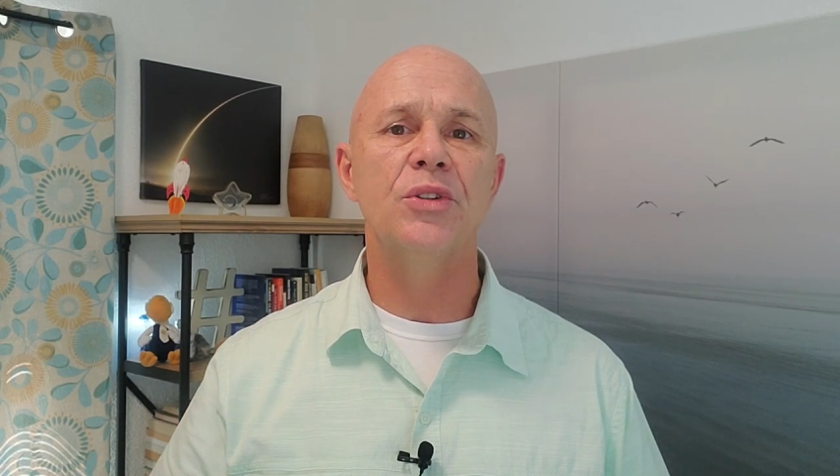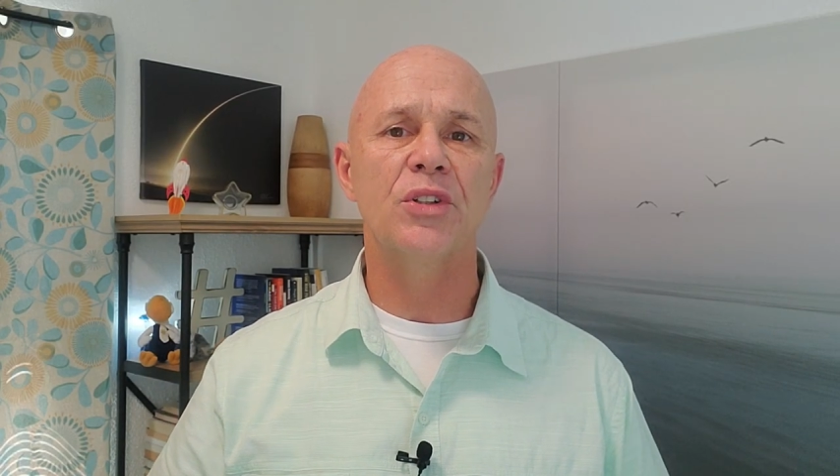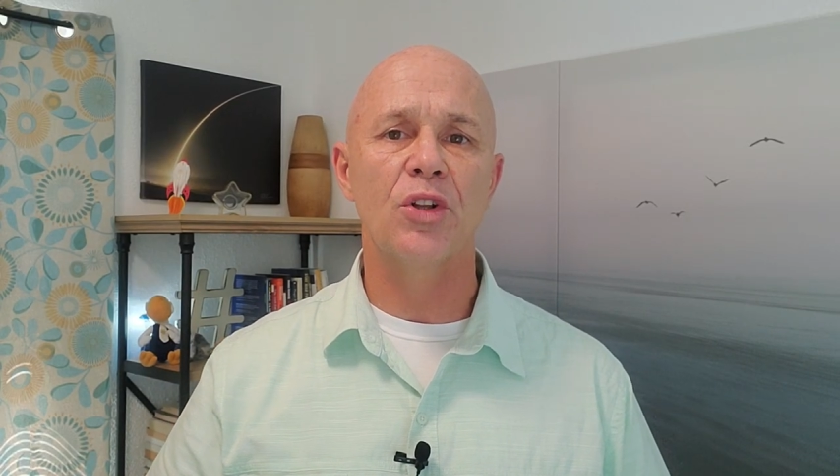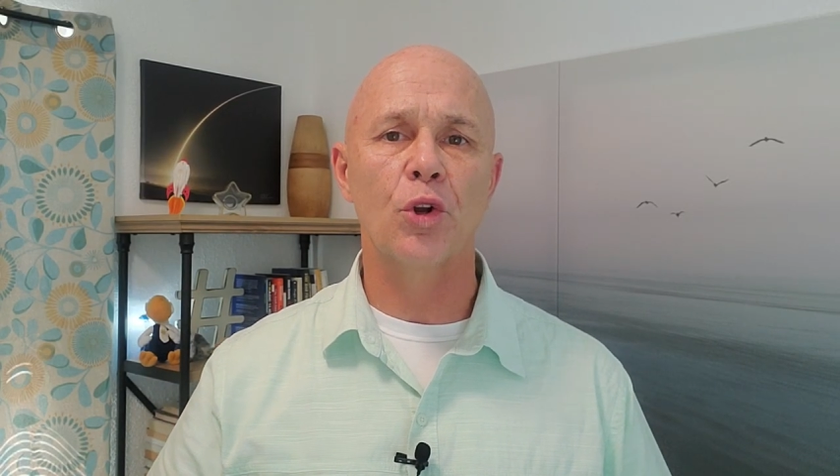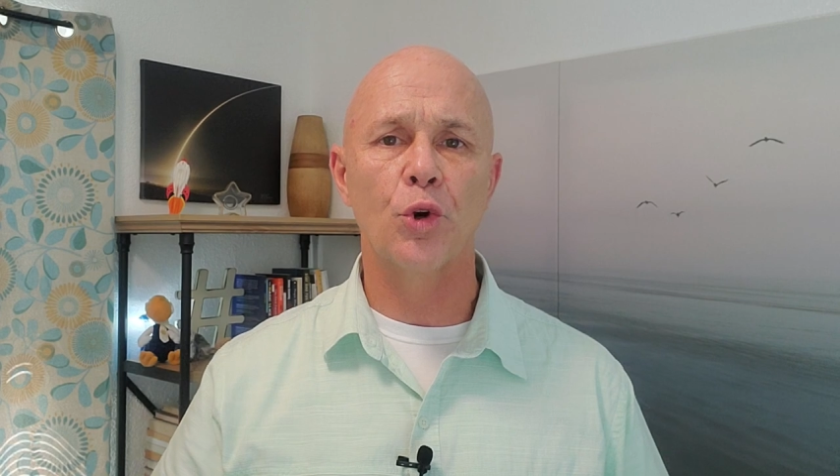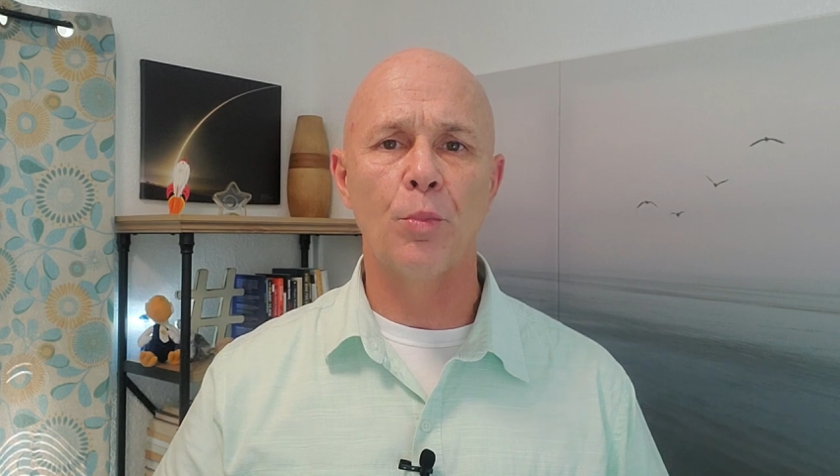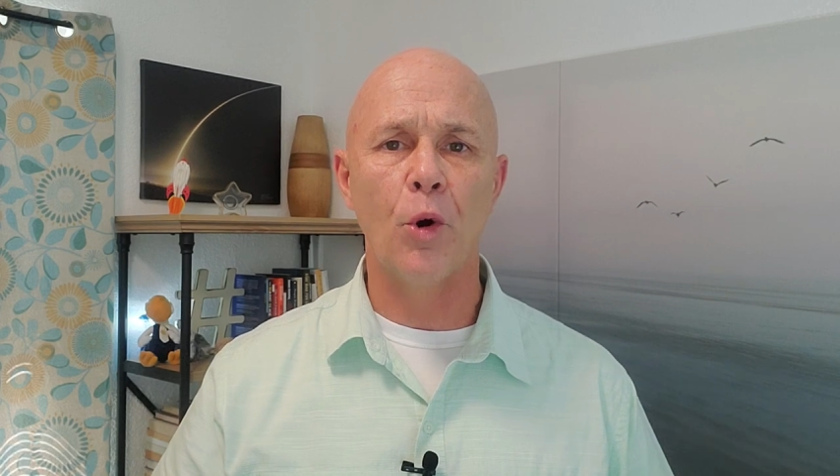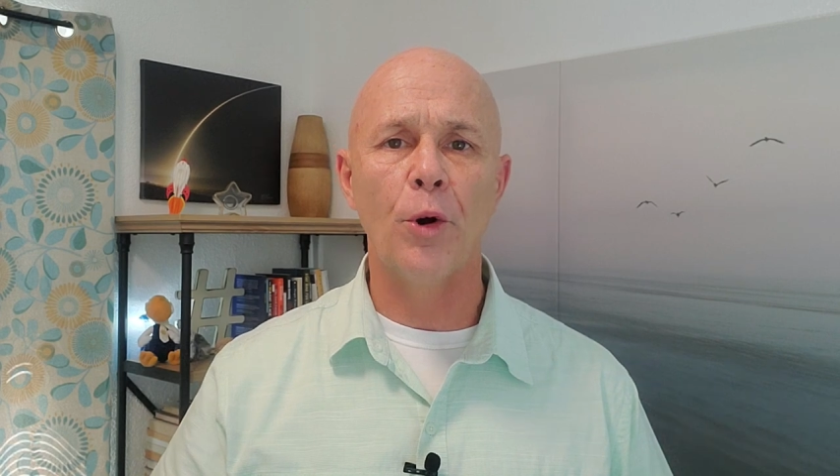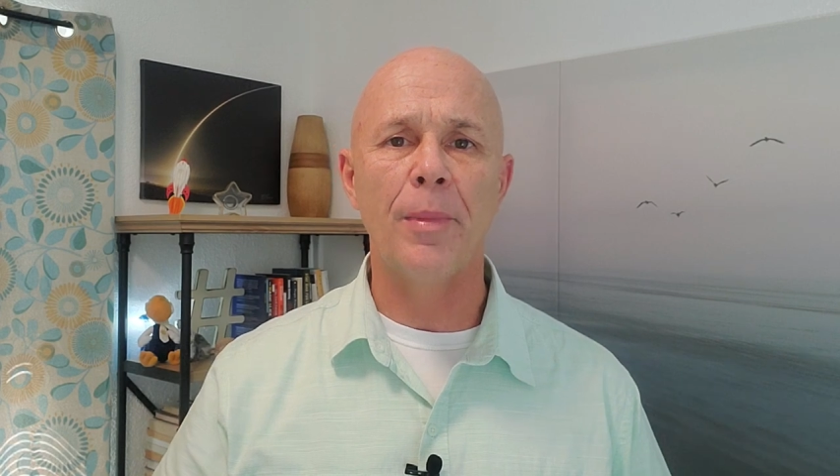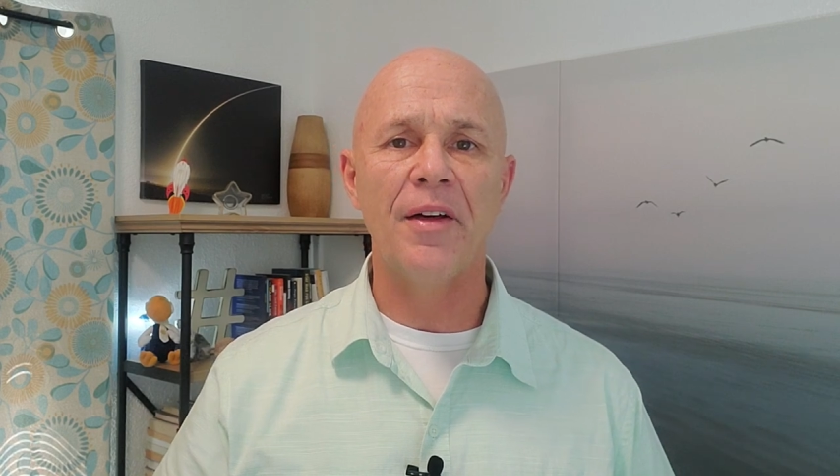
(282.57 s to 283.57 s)
can learn
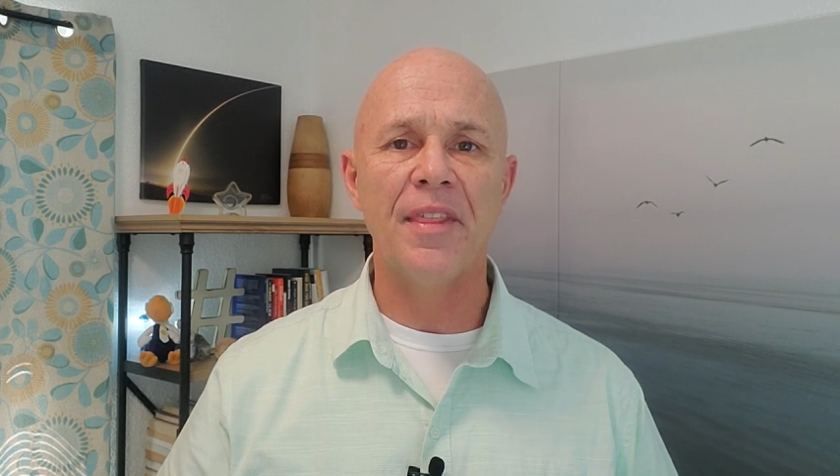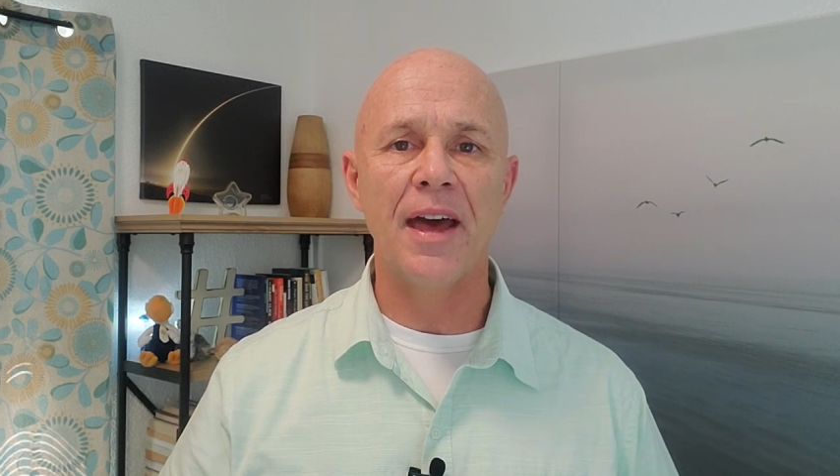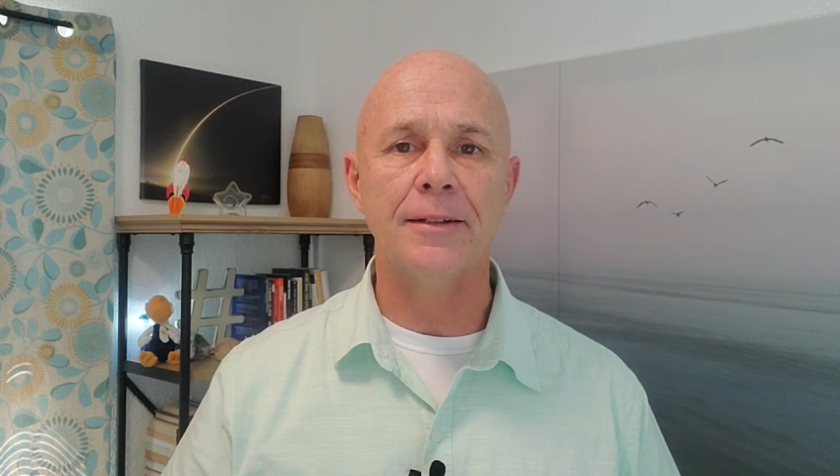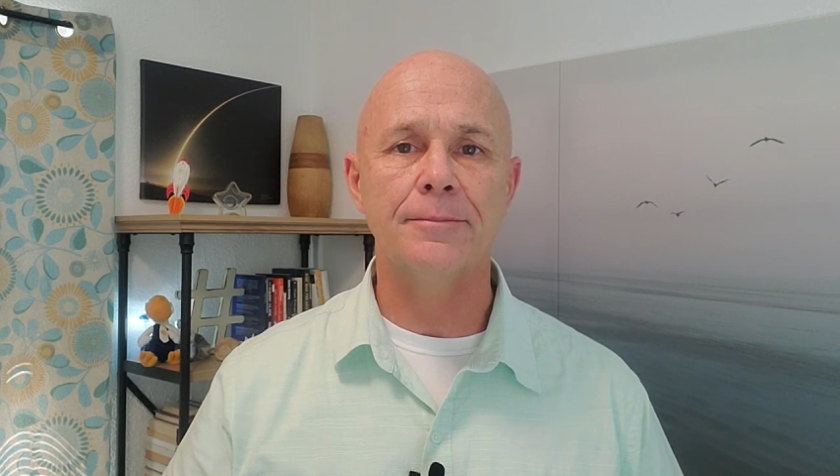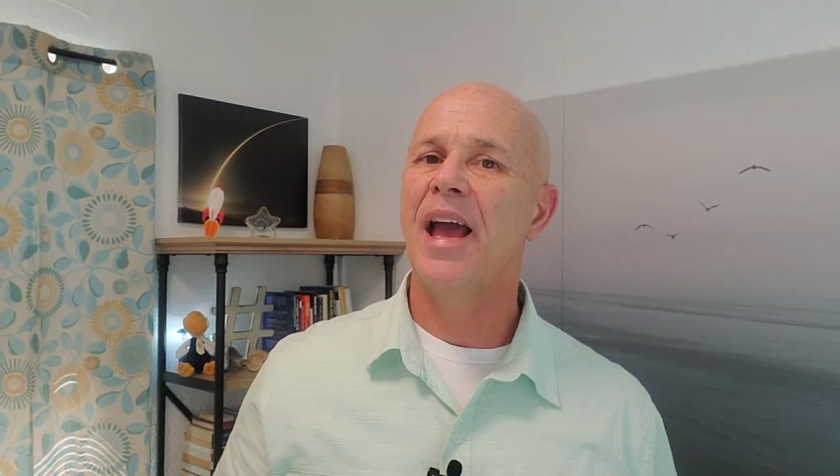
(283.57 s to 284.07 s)
more about that.